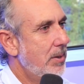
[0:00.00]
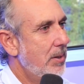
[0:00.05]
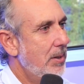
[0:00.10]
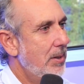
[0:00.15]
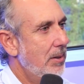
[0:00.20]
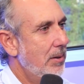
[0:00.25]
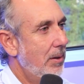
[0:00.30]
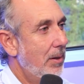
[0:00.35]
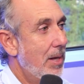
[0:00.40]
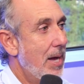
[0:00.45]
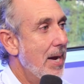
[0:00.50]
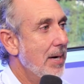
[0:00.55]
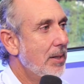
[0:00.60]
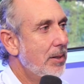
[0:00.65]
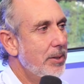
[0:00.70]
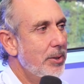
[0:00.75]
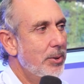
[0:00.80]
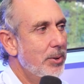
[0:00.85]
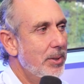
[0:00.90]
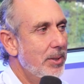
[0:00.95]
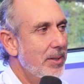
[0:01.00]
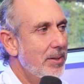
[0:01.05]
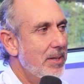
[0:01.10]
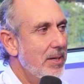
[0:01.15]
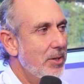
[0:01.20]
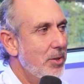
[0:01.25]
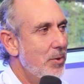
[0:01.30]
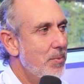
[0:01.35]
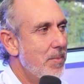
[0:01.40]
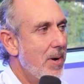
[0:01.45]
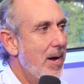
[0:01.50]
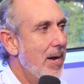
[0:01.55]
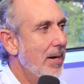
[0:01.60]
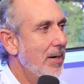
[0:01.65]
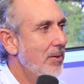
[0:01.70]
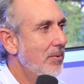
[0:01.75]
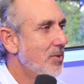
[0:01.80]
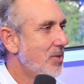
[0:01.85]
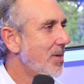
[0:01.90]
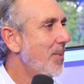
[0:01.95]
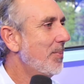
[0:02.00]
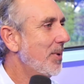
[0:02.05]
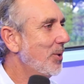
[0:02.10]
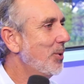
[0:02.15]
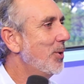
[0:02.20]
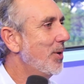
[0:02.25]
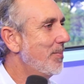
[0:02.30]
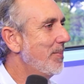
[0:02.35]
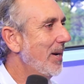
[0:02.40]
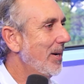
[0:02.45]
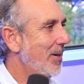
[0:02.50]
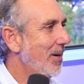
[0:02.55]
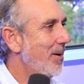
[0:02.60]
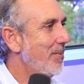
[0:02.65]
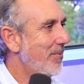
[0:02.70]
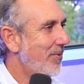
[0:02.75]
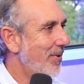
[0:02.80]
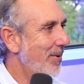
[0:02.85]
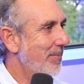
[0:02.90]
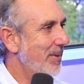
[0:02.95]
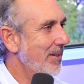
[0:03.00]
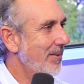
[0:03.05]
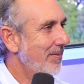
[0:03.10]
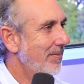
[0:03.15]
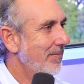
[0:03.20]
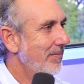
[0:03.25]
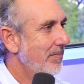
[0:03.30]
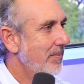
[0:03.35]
the likelihood that something good may come from it.